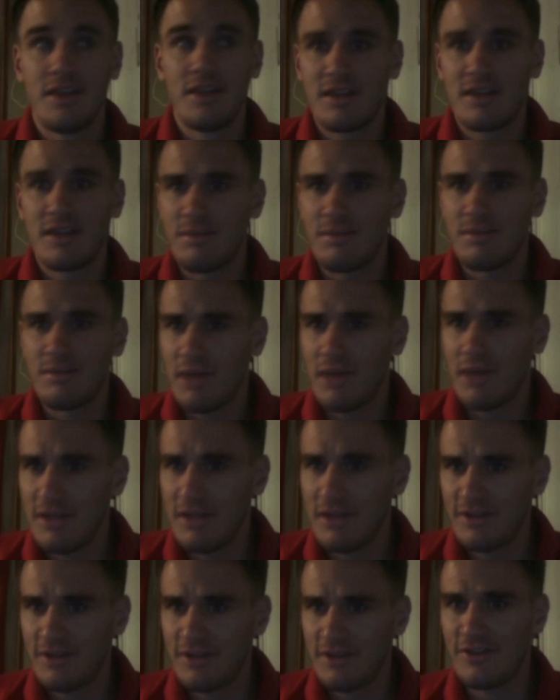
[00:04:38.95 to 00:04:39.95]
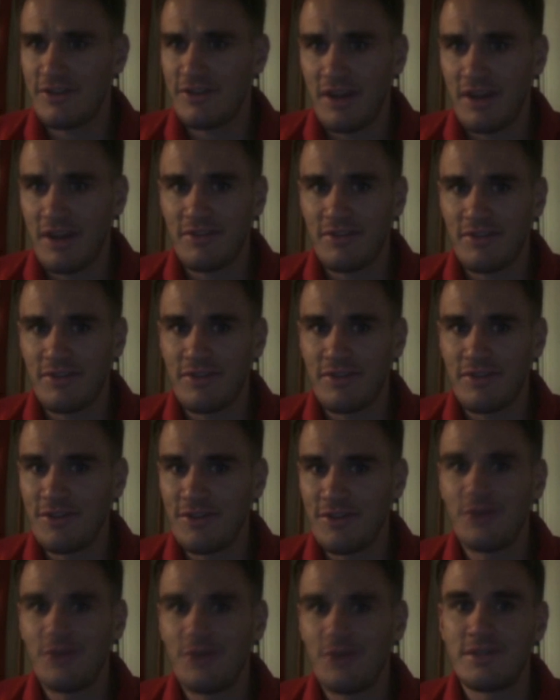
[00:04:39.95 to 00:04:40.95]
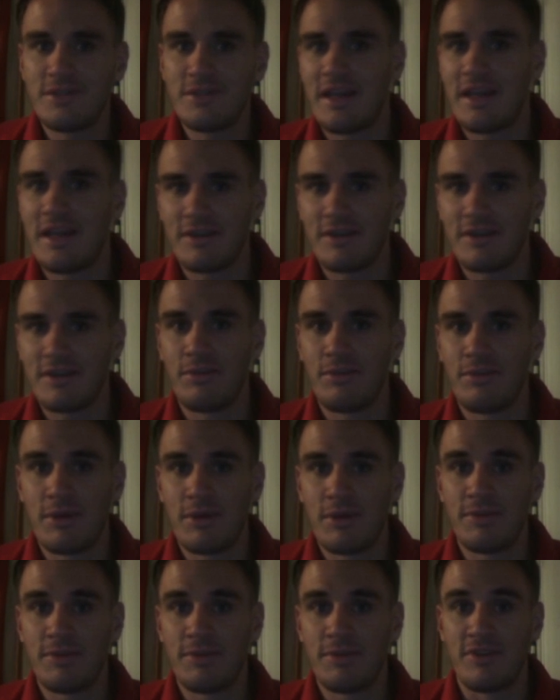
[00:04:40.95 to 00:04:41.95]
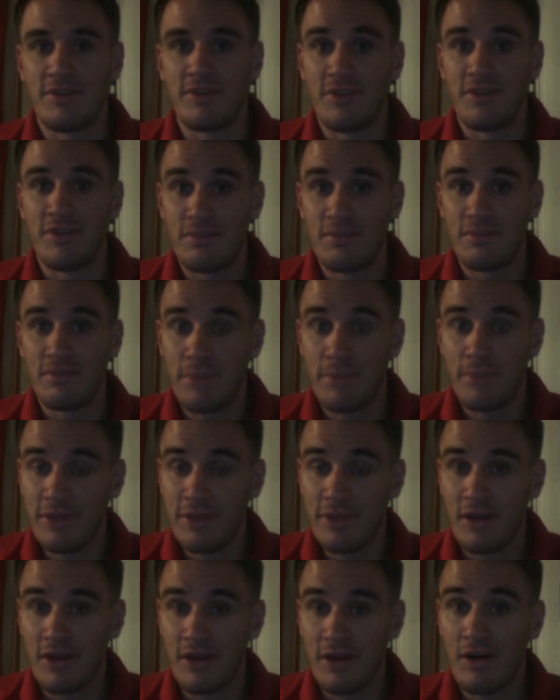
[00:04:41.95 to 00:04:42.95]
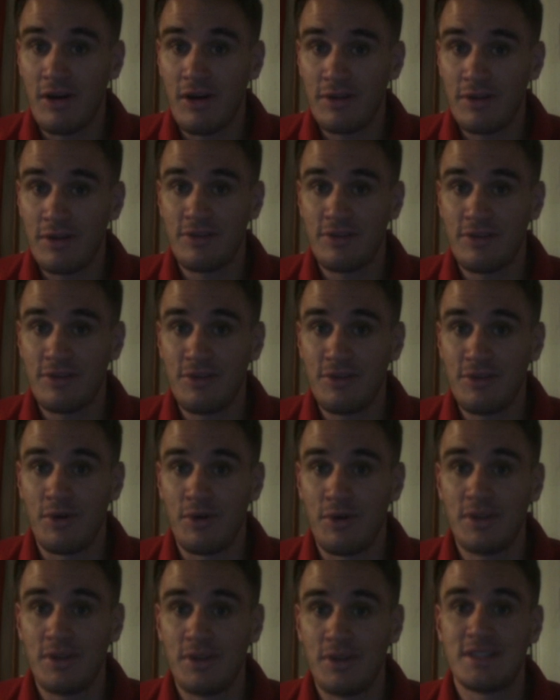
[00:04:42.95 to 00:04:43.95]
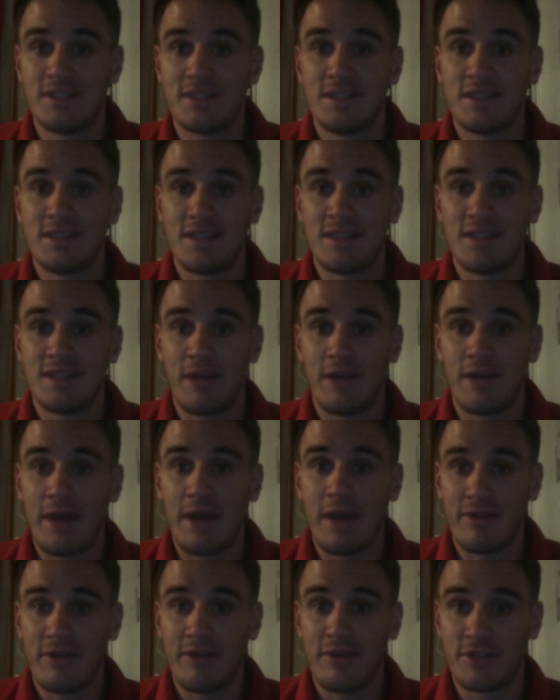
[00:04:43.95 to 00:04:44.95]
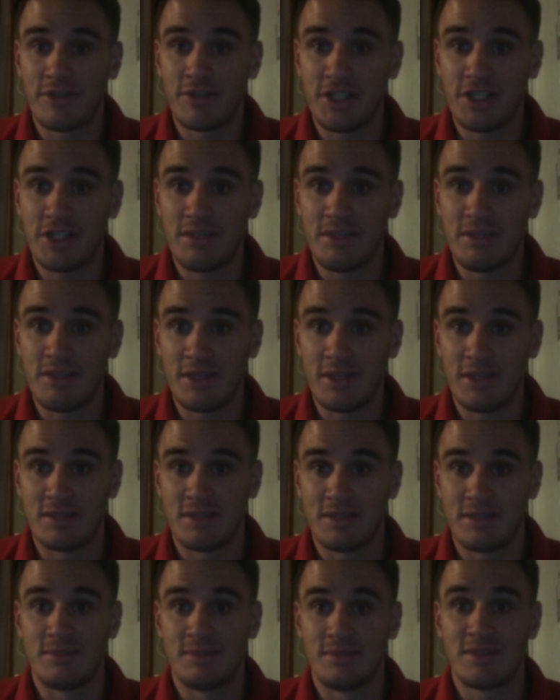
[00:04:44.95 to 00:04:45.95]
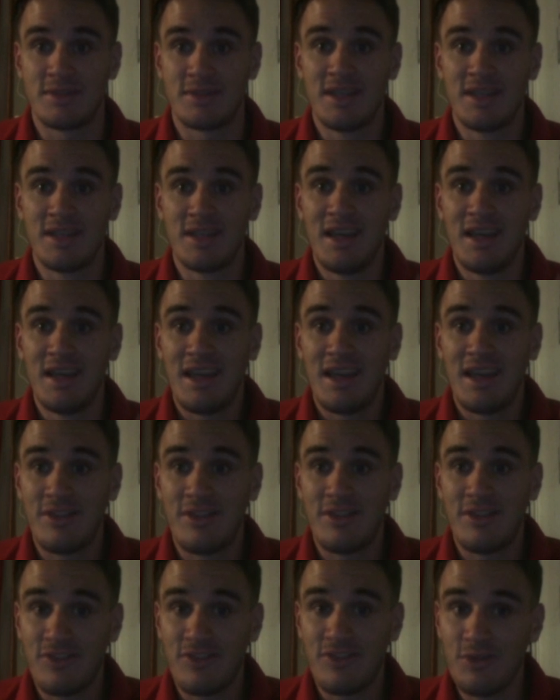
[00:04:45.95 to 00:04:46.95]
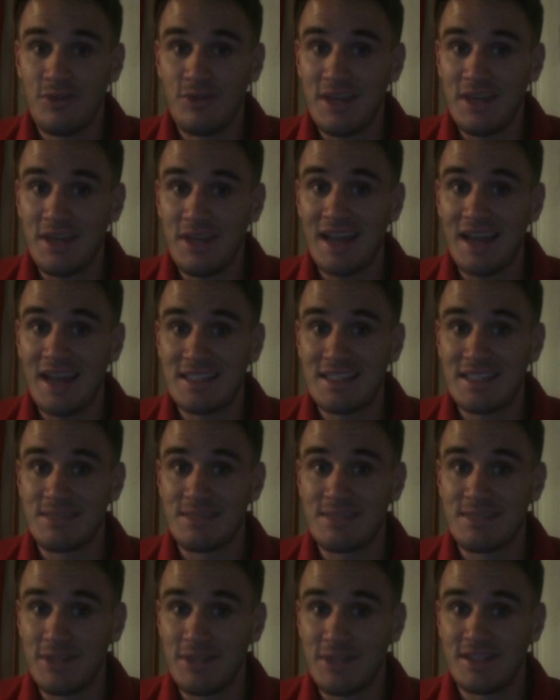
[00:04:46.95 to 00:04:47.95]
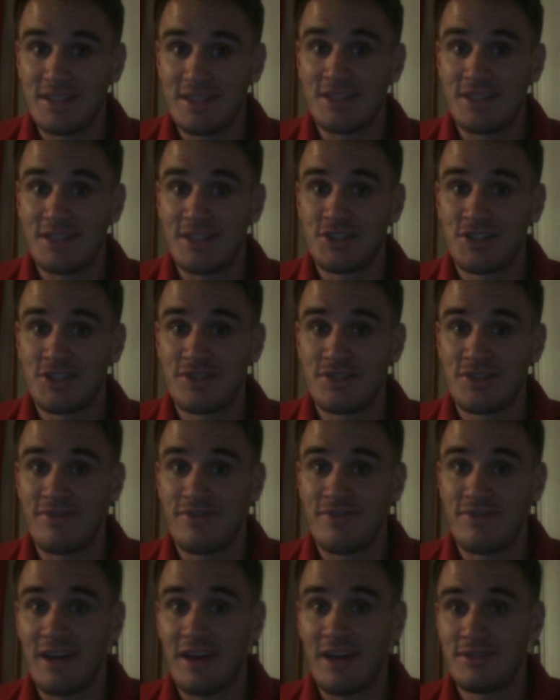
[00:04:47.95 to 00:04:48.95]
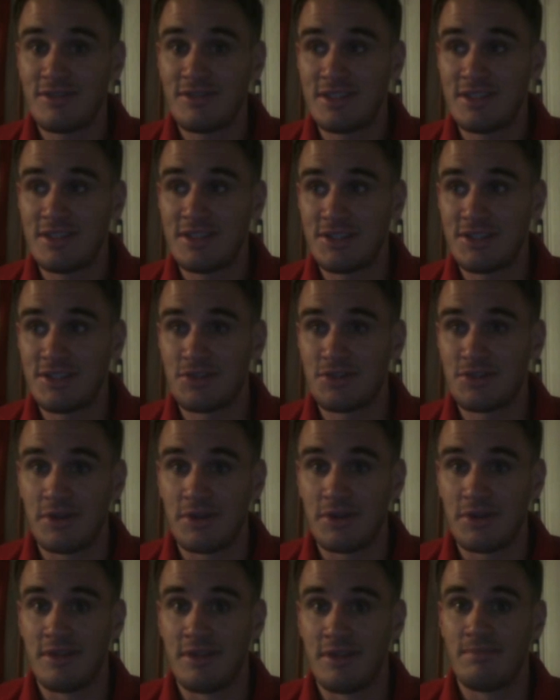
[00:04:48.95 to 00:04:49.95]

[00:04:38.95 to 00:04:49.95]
Karbala and Najaf serve no tactical purposes, but they are the two holiest cities in Iraq for Shia Muslims, and the Sunni ISIS militants just vowed to destroy them.